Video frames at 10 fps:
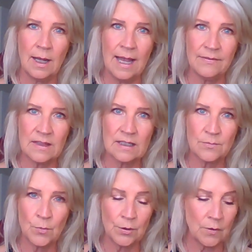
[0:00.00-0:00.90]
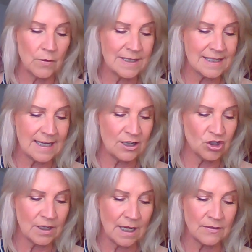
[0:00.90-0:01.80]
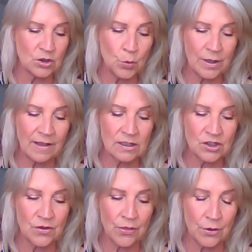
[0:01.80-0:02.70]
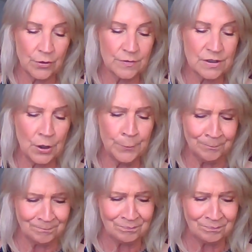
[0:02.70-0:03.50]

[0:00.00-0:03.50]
at this Mercury station on the 23rd. So